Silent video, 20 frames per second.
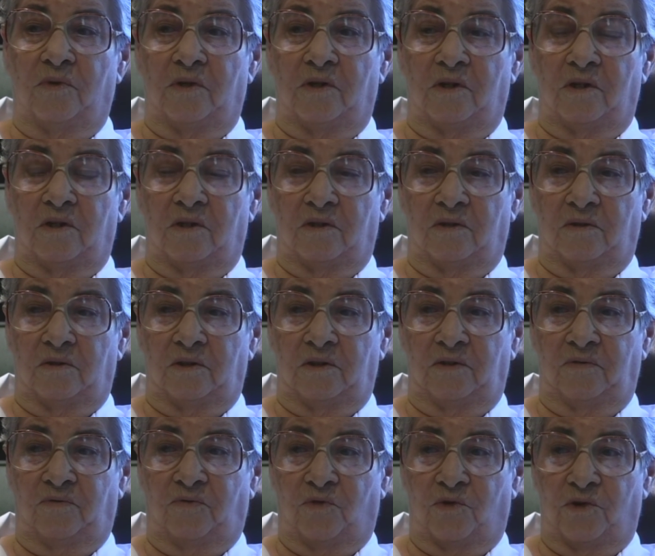uh,
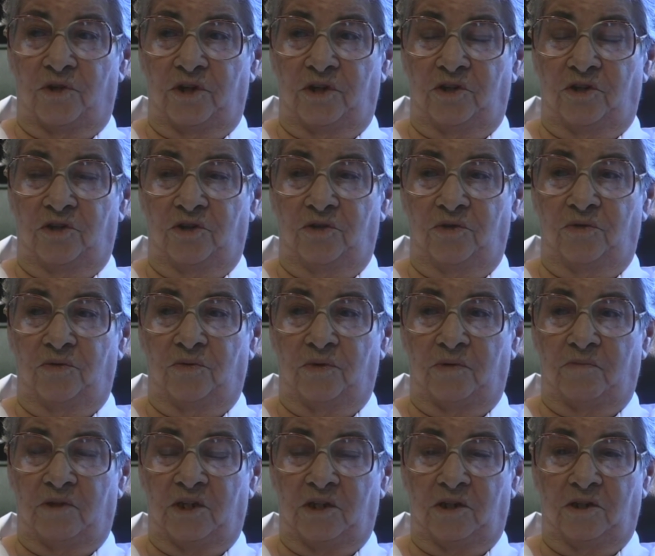in '42
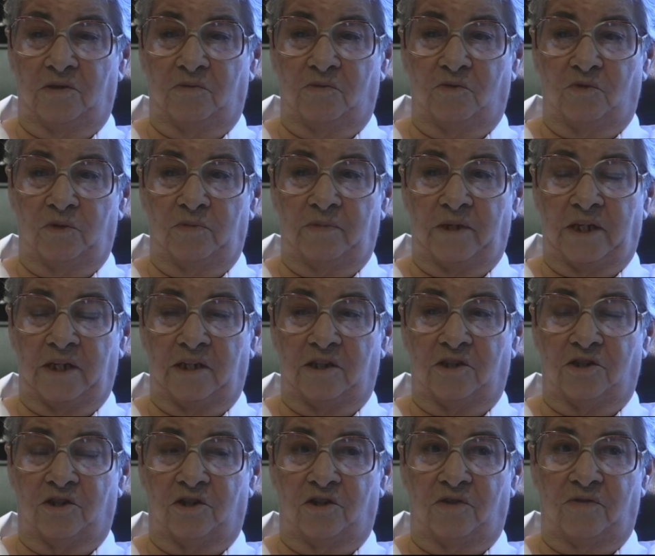when my husband went back in
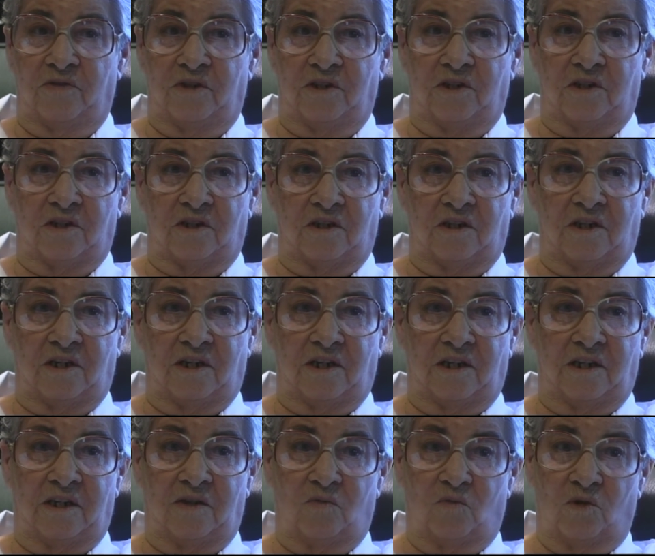service, and I
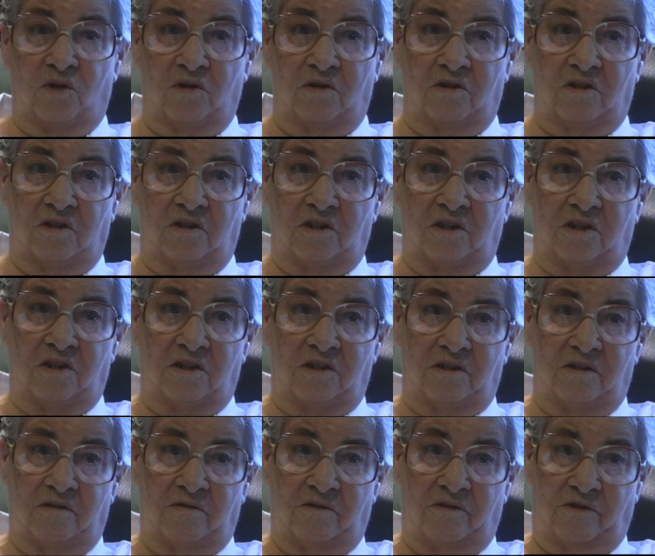hadn't worked on this
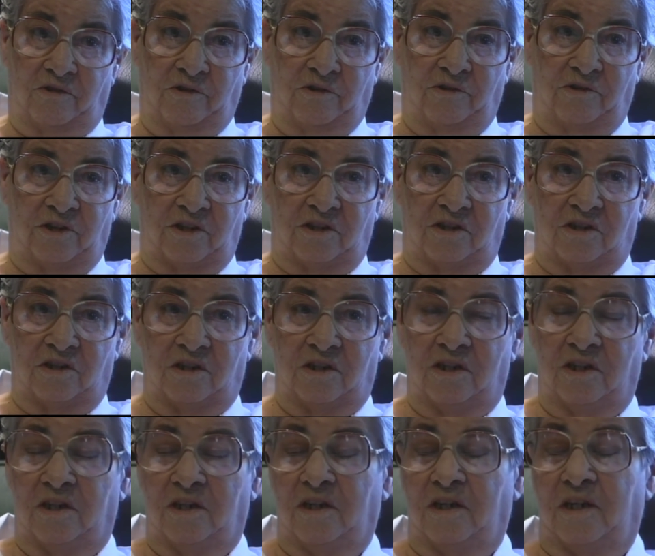since in the '30s,
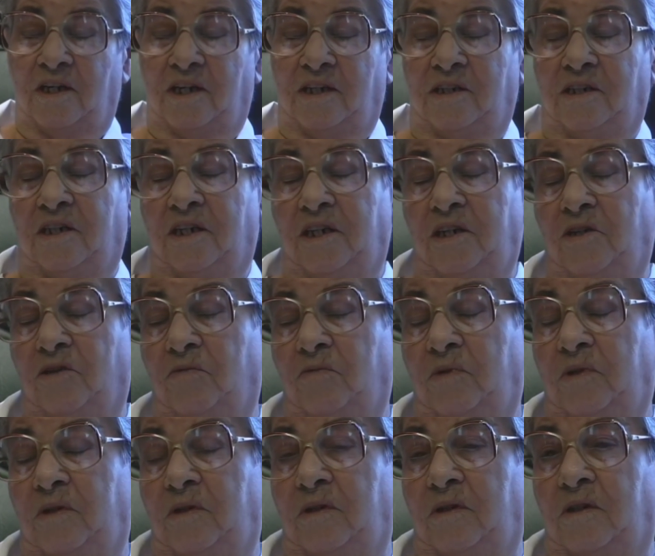I'd stayed home,
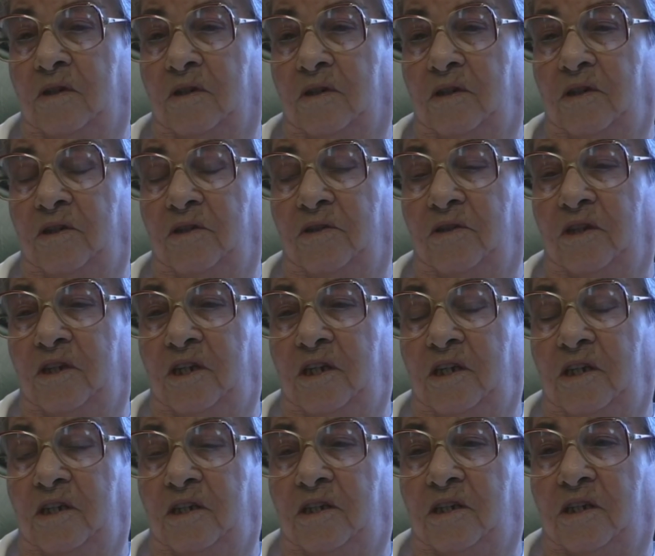took care of the
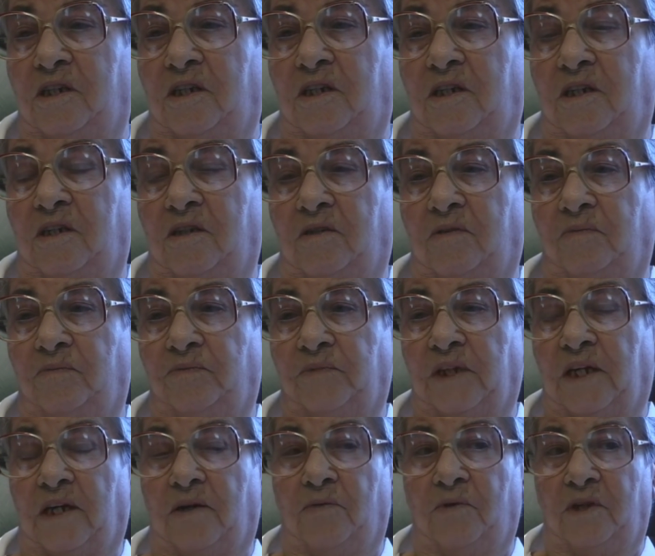kids, and uh,
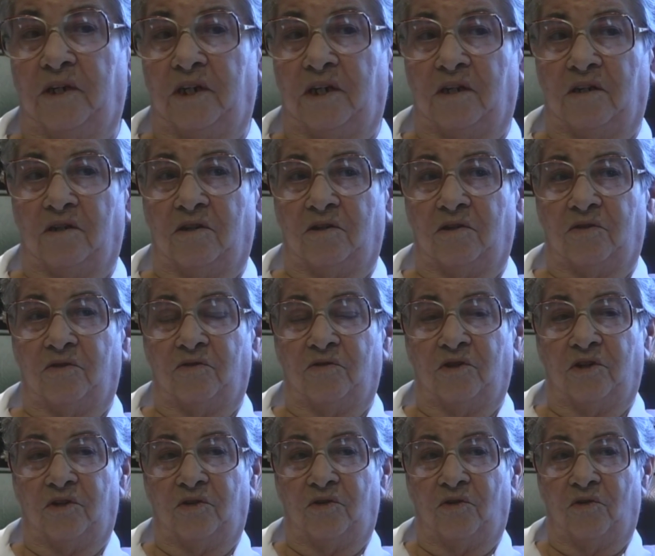I went in and learned to
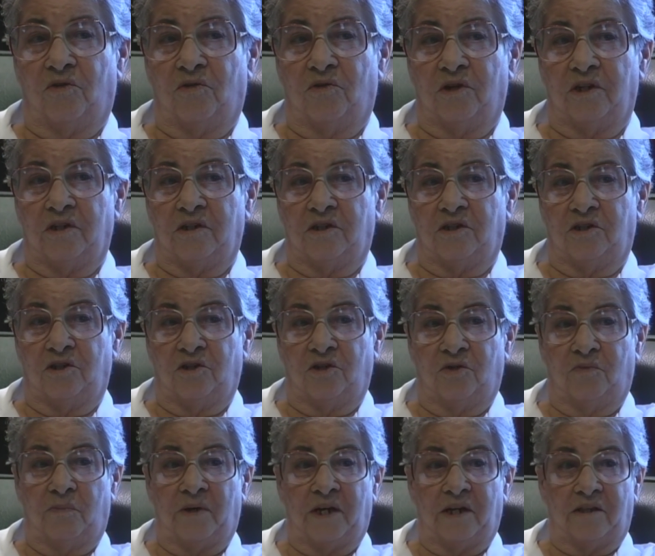run drawings. You
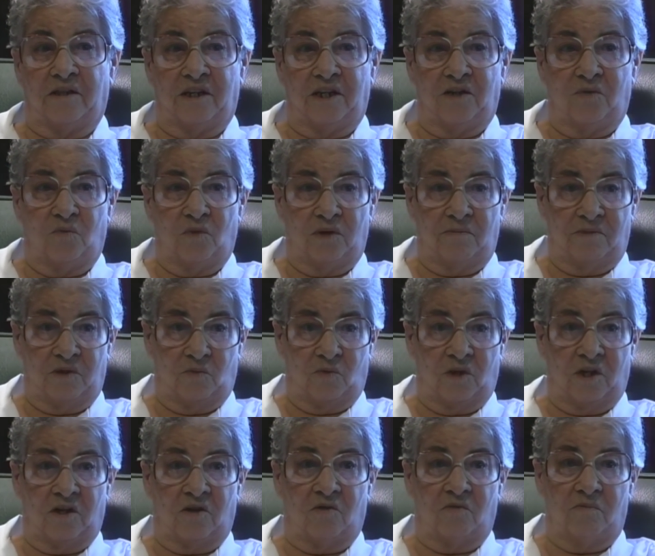know, back then women
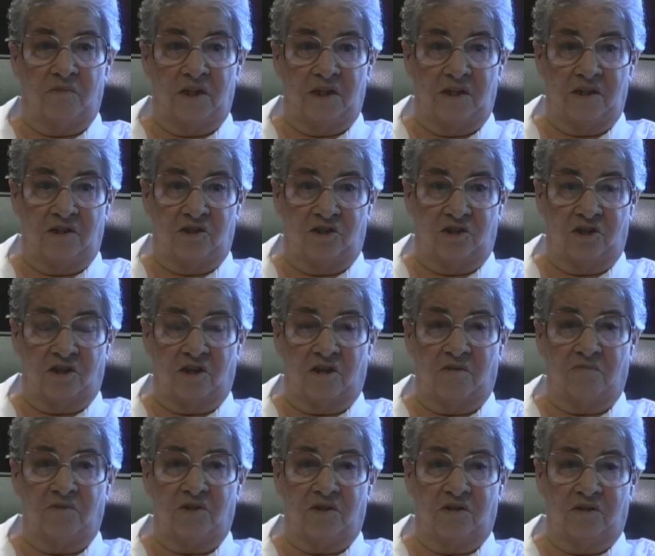went on men's
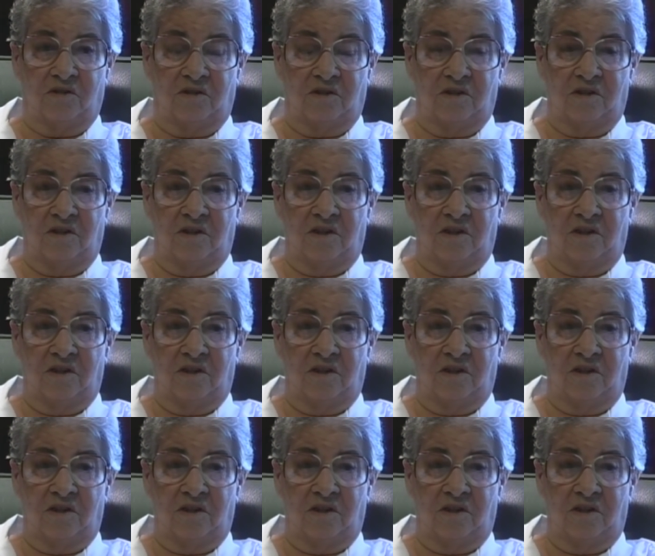jobs to